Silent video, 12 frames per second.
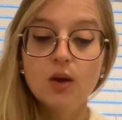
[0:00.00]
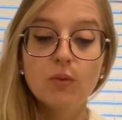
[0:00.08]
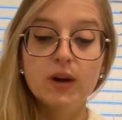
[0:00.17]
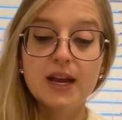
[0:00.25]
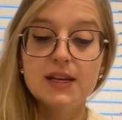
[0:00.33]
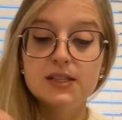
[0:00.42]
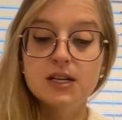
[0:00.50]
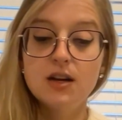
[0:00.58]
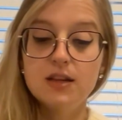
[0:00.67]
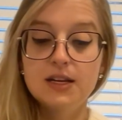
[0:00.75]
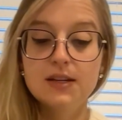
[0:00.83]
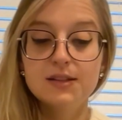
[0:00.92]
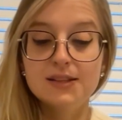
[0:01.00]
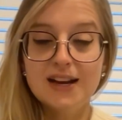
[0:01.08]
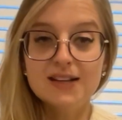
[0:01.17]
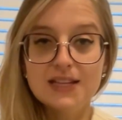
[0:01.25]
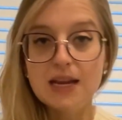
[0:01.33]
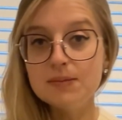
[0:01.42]
We're casting on the
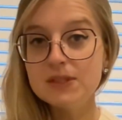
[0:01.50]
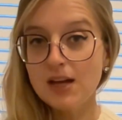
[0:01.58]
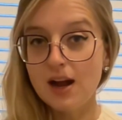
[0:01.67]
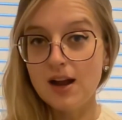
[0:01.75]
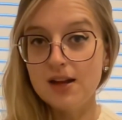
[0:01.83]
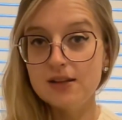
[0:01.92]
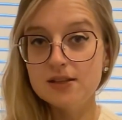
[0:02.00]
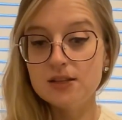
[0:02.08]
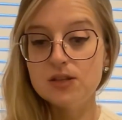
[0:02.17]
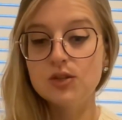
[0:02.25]
exact same size